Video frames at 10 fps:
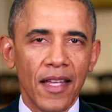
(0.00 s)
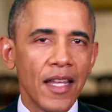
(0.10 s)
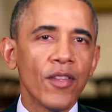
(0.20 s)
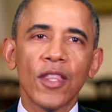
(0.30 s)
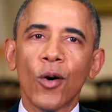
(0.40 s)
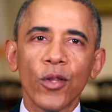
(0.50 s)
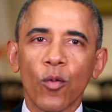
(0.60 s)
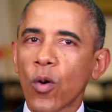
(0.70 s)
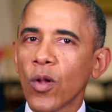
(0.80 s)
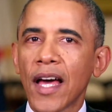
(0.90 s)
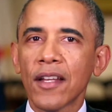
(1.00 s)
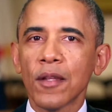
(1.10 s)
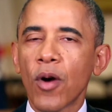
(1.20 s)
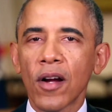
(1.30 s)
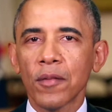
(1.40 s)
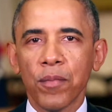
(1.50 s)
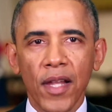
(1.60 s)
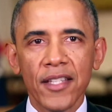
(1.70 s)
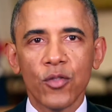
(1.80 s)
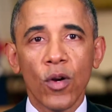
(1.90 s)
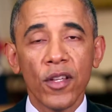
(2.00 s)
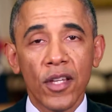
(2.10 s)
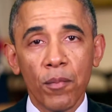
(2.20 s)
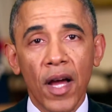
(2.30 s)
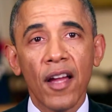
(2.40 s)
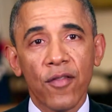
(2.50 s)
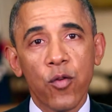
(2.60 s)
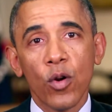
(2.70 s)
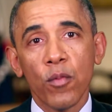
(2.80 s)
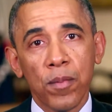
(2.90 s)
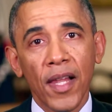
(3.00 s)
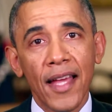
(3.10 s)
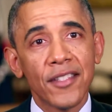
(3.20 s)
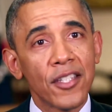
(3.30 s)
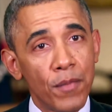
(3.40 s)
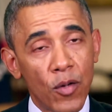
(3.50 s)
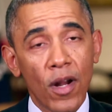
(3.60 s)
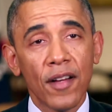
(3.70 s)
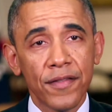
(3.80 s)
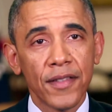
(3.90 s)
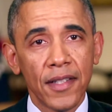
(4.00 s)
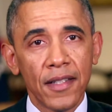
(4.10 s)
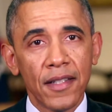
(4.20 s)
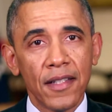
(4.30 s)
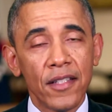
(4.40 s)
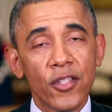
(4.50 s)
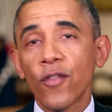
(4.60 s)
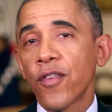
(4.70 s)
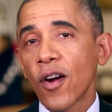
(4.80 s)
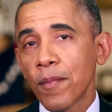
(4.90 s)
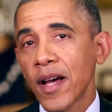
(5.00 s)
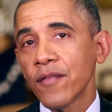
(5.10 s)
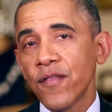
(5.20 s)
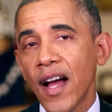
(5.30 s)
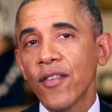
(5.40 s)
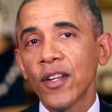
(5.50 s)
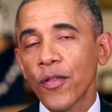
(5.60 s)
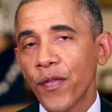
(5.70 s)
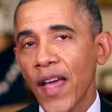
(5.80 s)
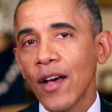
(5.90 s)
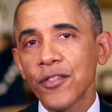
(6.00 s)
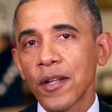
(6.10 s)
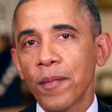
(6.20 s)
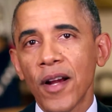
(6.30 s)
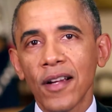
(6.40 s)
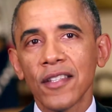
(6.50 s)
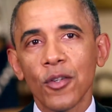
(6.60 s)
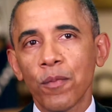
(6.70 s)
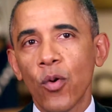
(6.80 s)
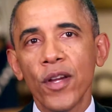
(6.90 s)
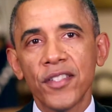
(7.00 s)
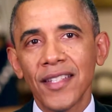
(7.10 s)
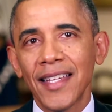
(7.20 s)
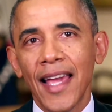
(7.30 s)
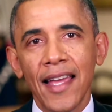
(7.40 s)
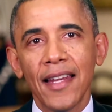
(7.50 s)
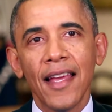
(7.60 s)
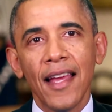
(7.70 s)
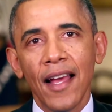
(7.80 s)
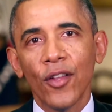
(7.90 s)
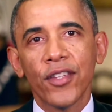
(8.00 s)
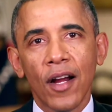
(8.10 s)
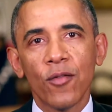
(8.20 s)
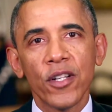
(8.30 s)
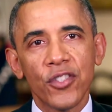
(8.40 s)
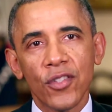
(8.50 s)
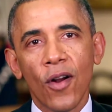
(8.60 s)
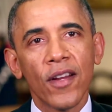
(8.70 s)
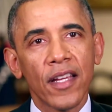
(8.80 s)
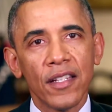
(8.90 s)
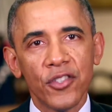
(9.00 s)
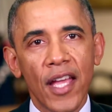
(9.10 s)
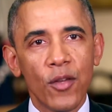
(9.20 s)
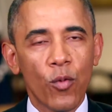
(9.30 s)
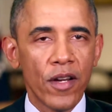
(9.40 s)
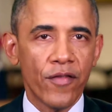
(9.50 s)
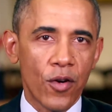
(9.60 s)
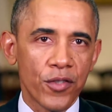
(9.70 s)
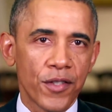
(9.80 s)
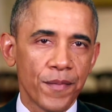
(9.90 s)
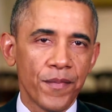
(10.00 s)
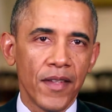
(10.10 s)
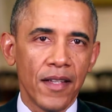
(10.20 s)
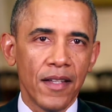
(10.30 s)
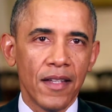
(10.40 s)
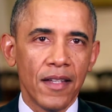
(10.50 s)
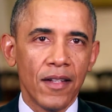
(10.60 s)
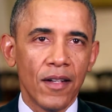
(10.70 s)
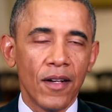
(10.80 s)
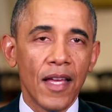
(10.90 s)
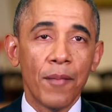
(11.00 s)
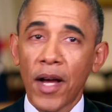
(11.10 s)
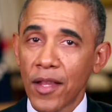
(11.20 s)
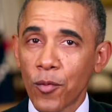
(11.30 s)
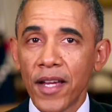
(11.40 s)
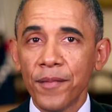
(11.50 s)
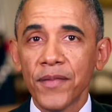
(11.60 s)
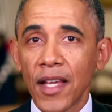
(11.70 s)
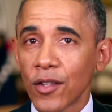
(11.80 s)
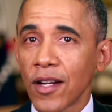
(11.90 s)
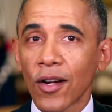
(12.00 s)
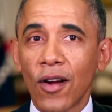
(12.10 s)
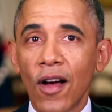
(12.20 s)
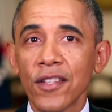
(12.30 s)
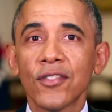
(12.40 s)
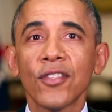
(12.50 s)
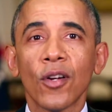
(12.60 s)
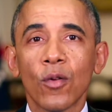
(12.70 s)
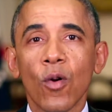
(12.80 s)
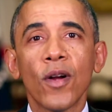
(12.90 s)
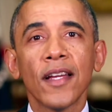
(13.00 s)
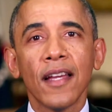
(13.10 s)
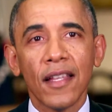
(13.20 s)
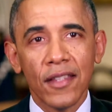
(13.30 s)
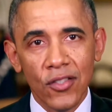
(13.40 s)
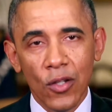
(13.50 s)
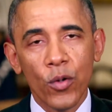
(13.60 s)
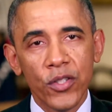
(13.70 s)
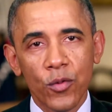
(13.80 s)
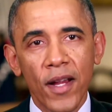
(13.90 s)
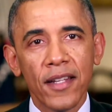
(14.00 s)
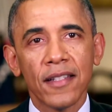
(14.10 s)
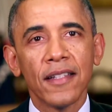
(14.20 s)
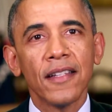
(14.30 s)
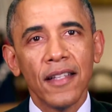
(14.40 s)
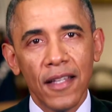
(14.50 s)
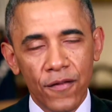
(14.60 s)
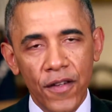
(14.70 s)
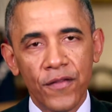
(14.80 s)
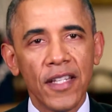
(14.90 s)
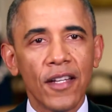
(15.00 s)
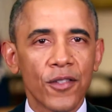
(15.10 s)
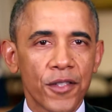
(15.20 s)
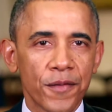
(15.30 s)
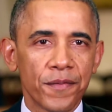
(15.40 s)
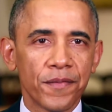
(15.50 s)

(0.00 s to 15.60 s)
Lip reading: And even though the rollout of the marketplace where you can buy affordable plans has been rough, so far about 500,000 Americans are poised to gain health coverage starting January 1st. And by the way, healthcare costs are growing at the slowest rate in 50 years.